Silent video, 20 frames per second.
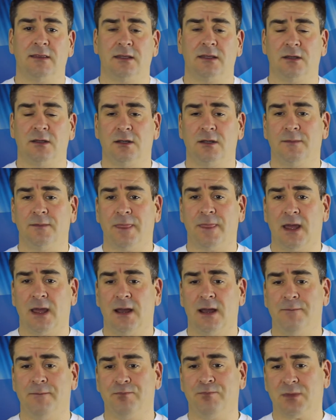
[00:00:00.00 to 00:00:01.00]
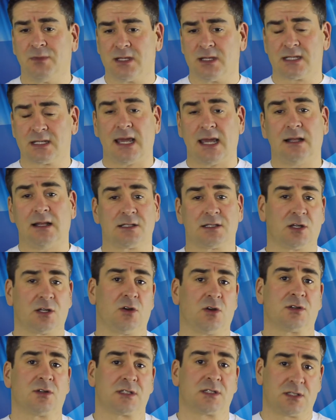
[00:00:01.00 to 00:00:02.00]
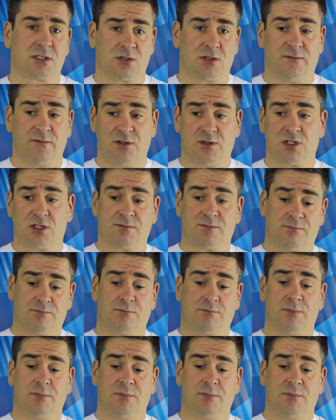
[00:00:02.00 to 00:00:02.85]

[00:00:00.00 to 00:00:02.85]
the scales that cost sort of just